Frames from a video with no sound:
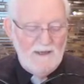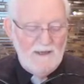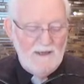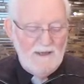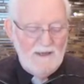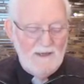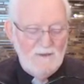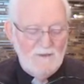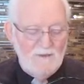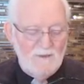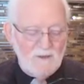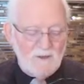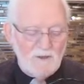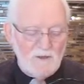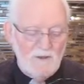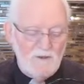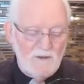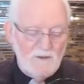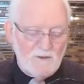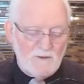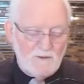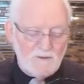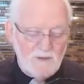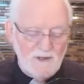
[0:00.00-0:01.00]
And the
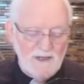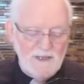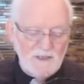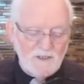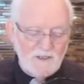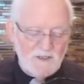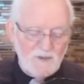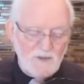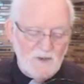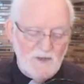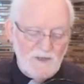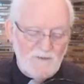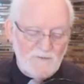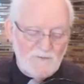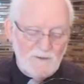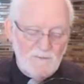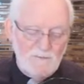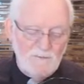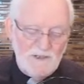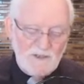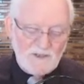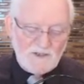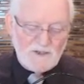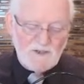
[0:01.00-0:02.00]
great joy of the
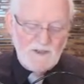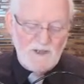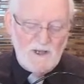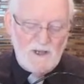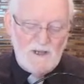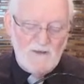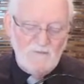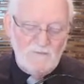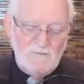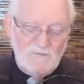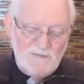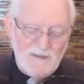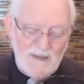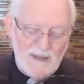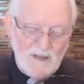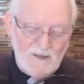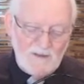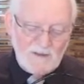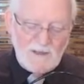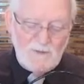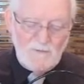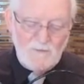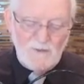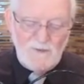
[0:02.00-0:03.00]
mystery, unveiled
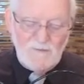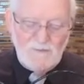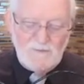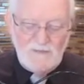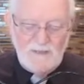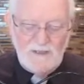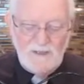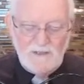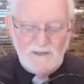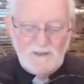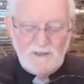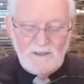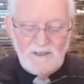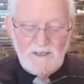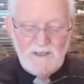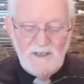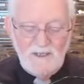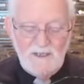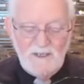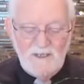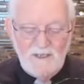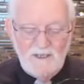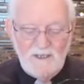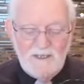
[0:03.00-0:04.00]
and revealed,
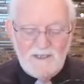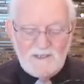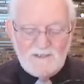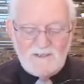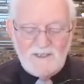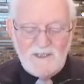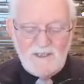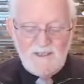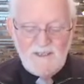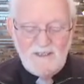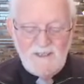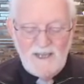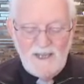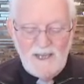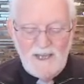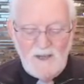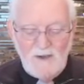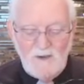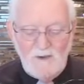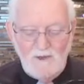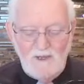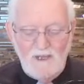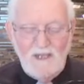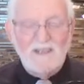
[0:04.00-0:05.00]
is that
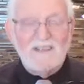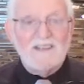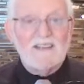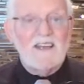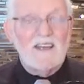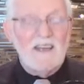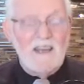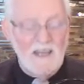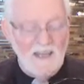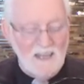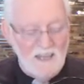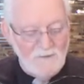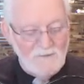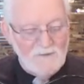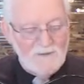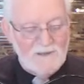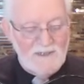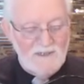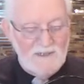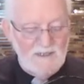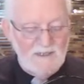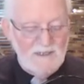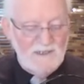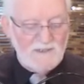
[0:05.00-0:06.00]
now in the
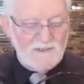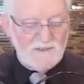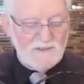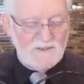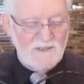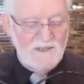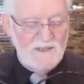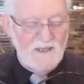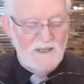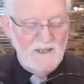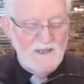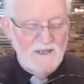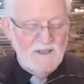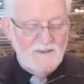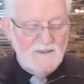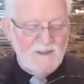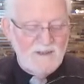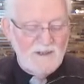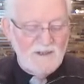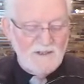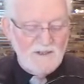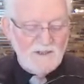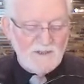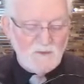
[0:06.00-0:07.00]
heavenlies,
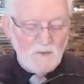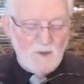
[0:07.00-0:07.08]
there is